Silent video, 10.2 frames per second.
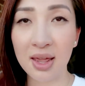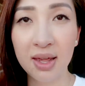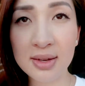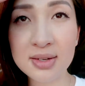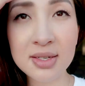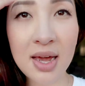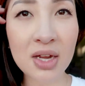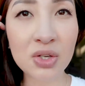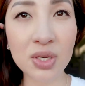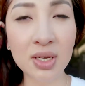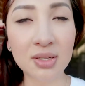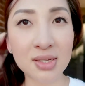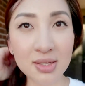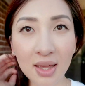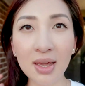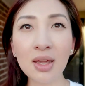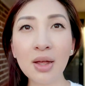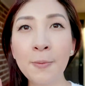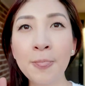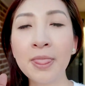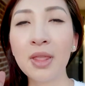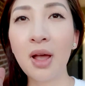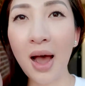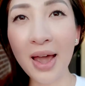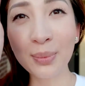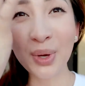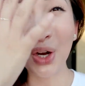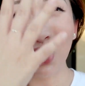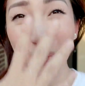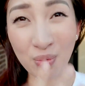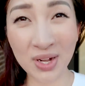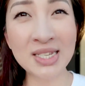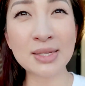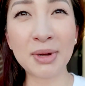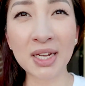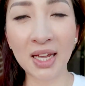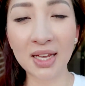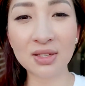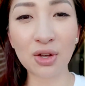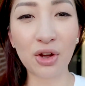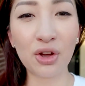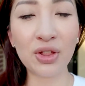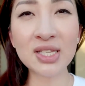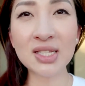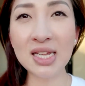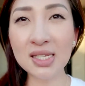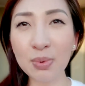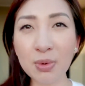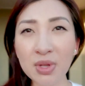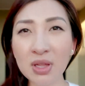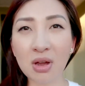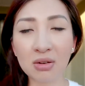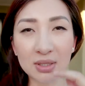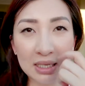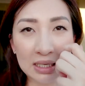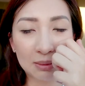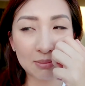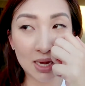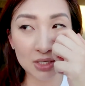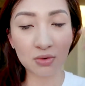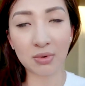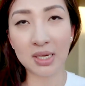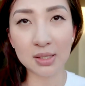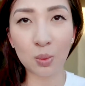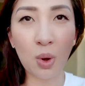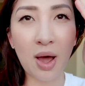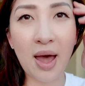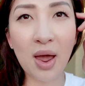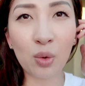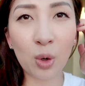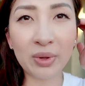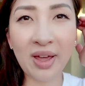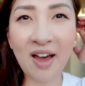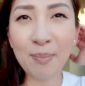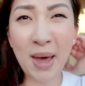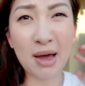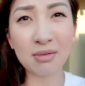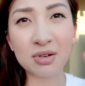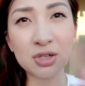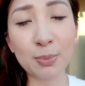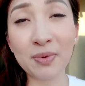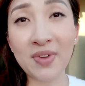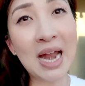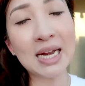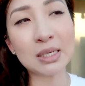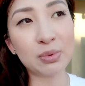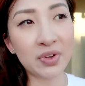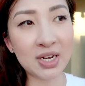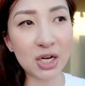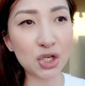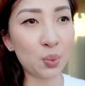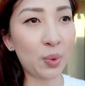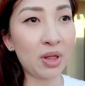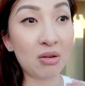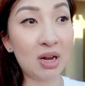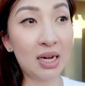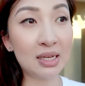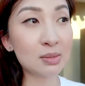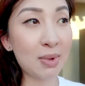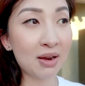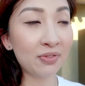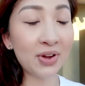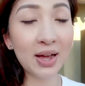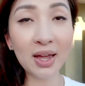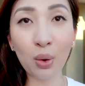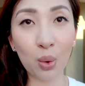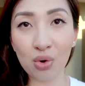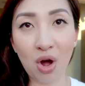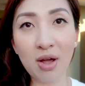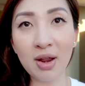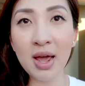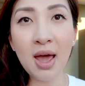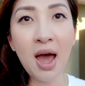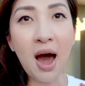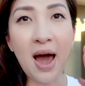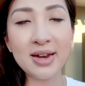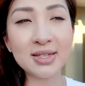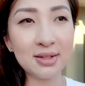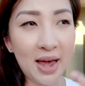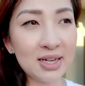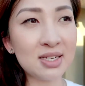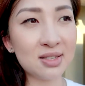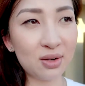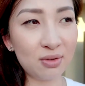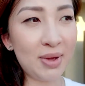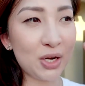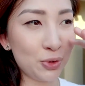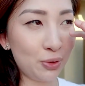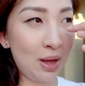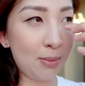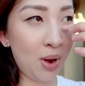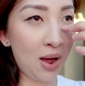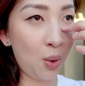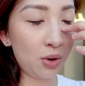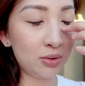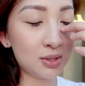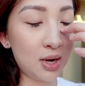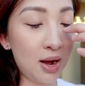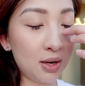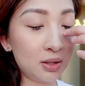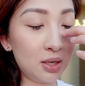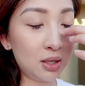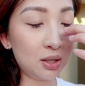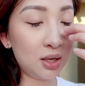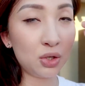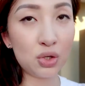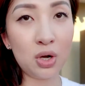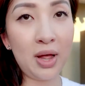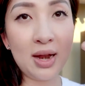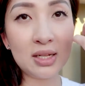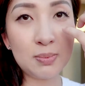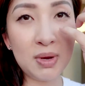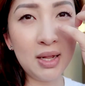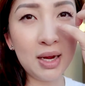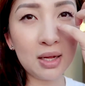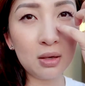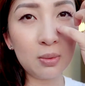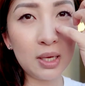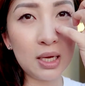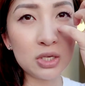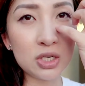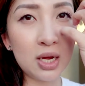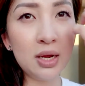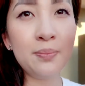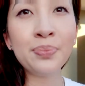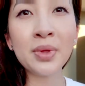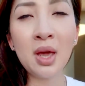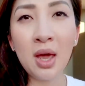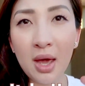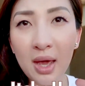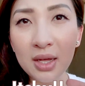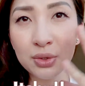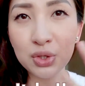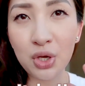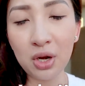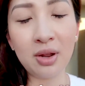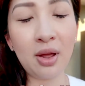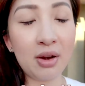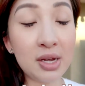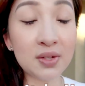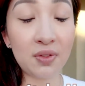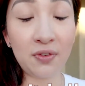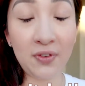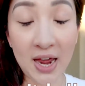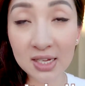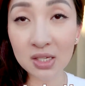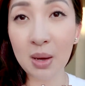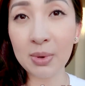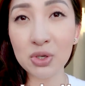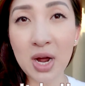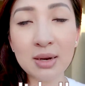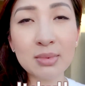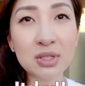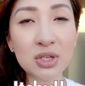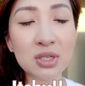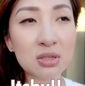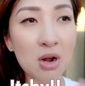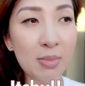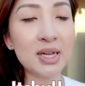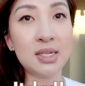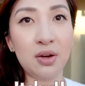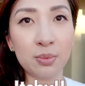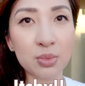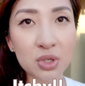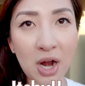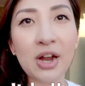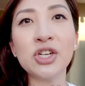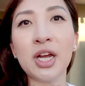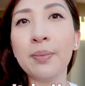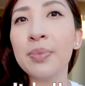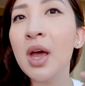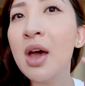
And as you can see, I am a grease monkey, so that's probably the only major reason why I normally have powder on top of any type of foundation, whether it is mattifying or not. I just like to sort of make sure that my oils are in control, and it's been like a little bit itchy in certain areas of the face, so I've been trying to stop myself from scratching.